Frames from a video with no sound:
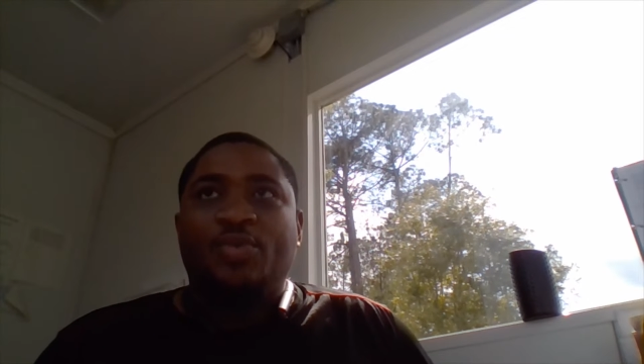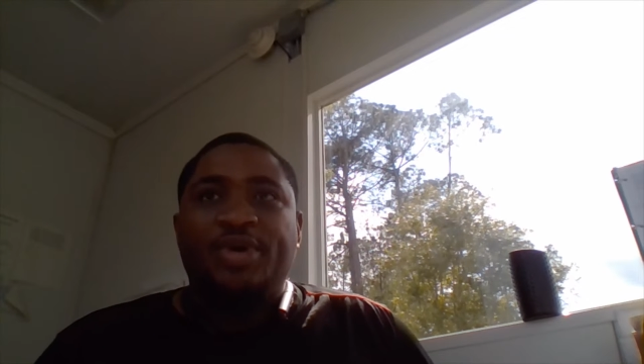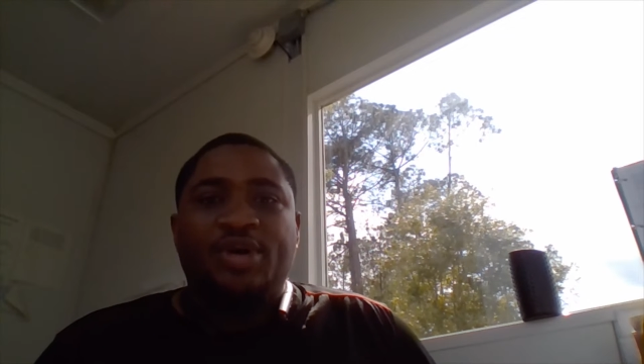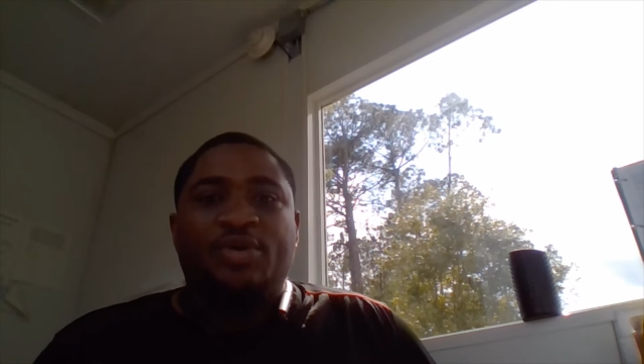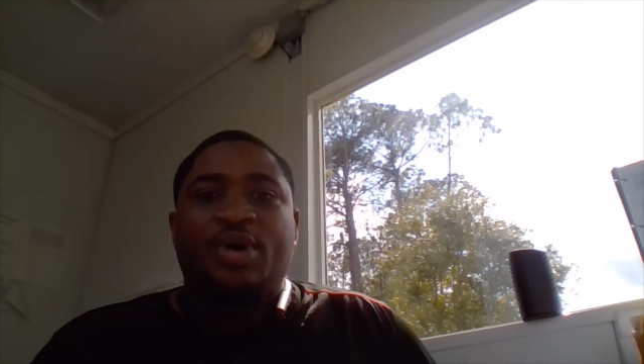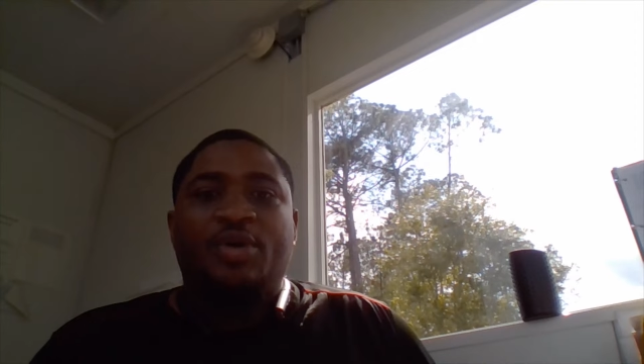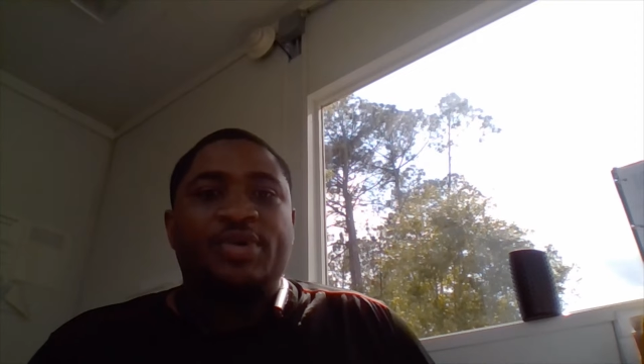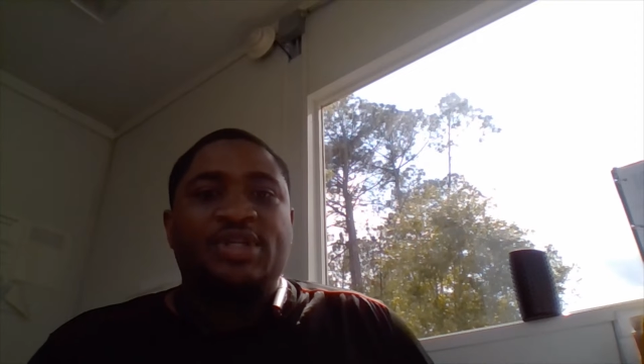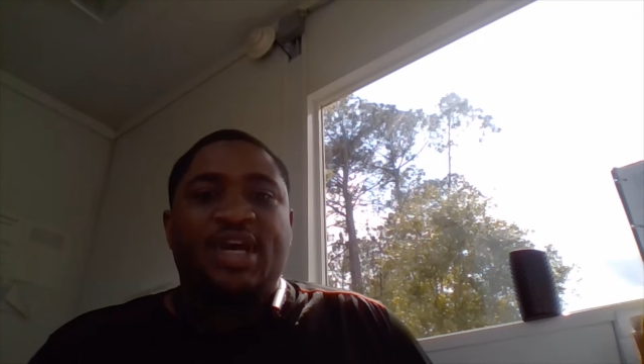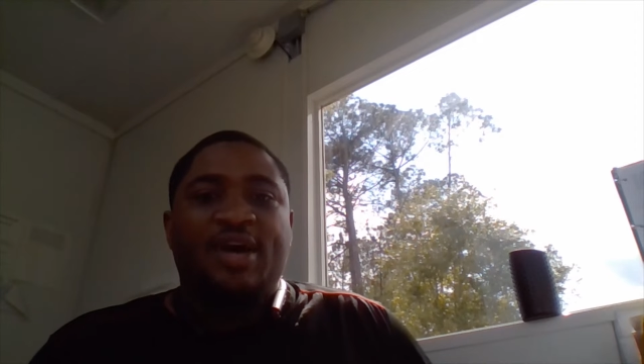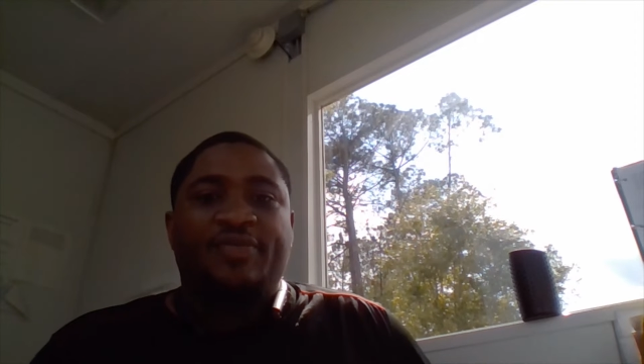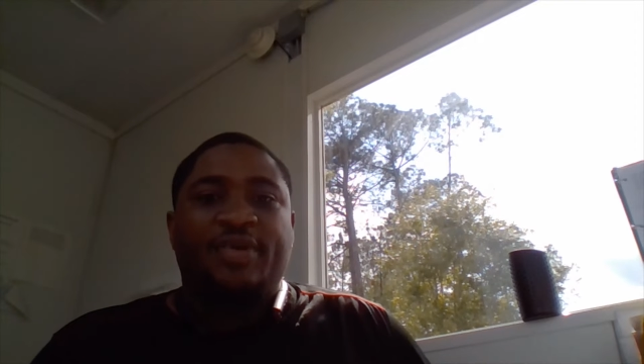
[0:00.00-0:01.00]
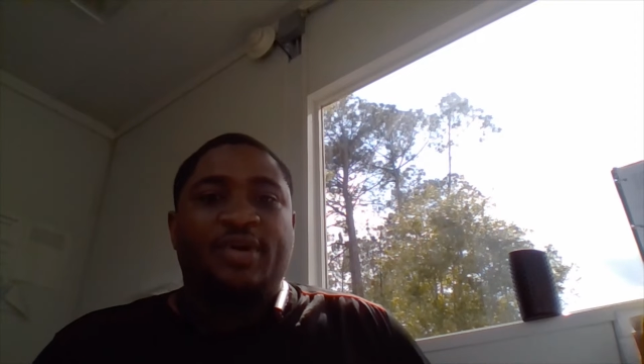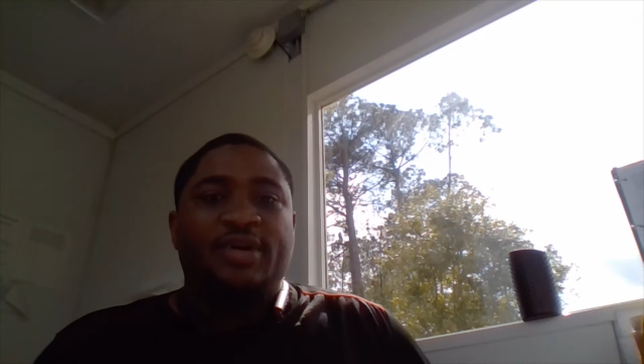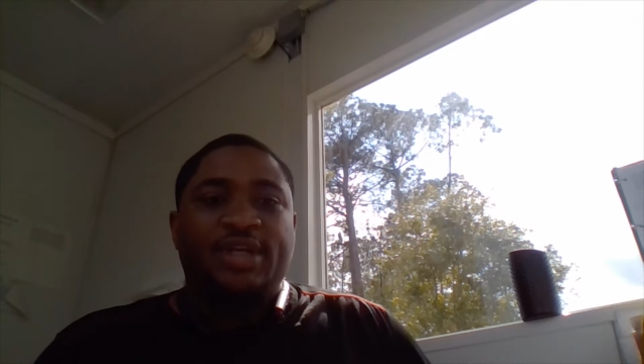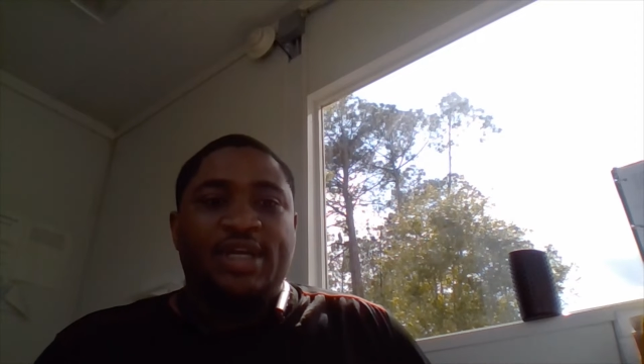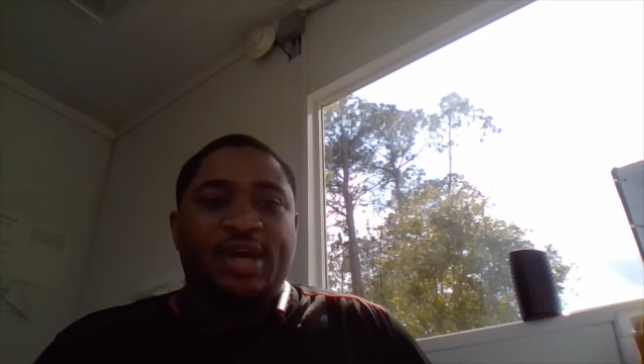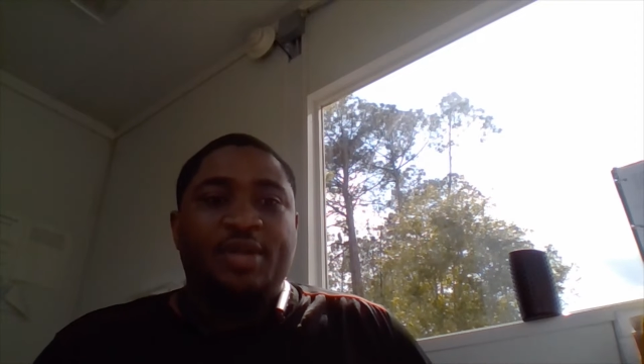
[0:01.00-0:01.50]
we don't always have it all
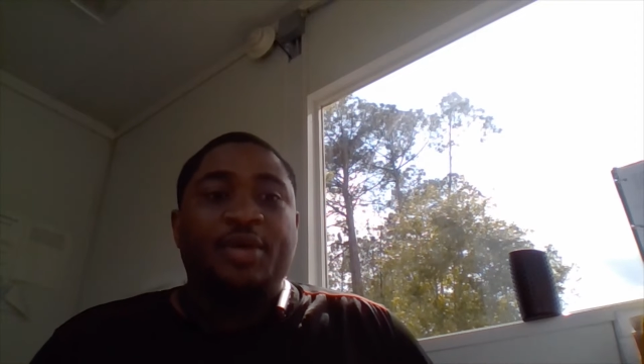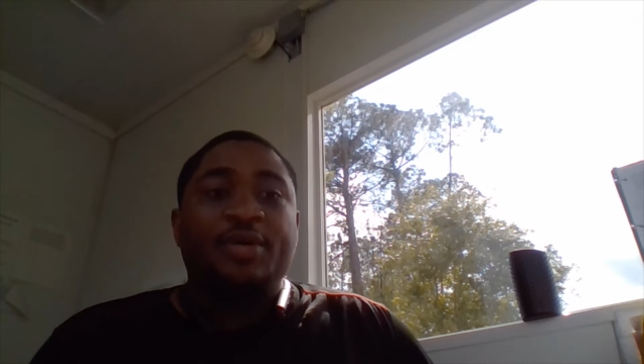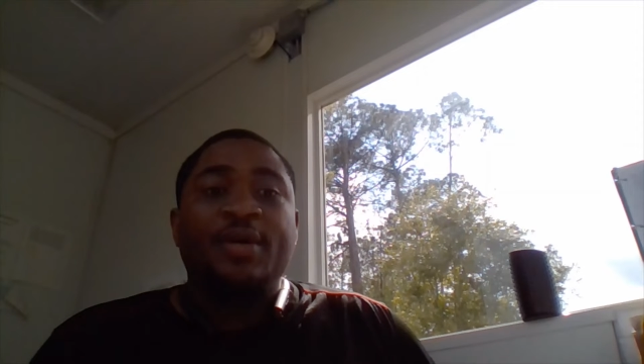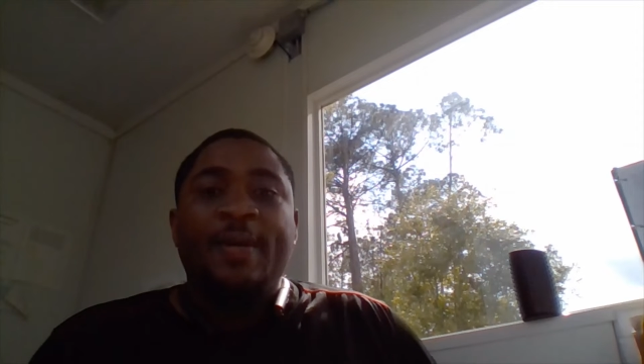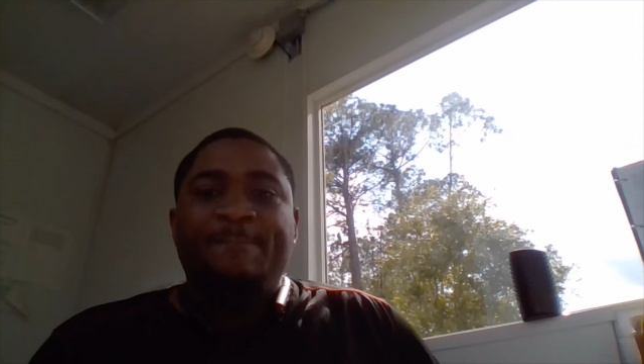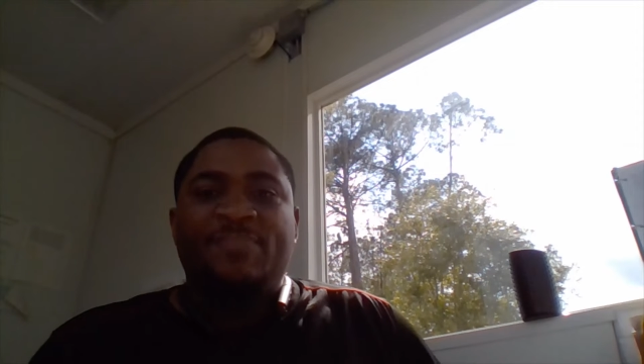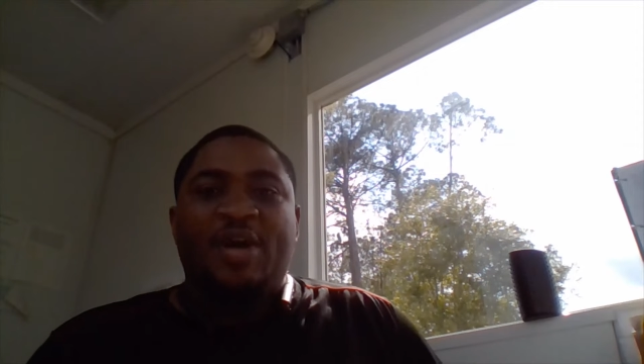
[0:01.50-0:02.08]
together.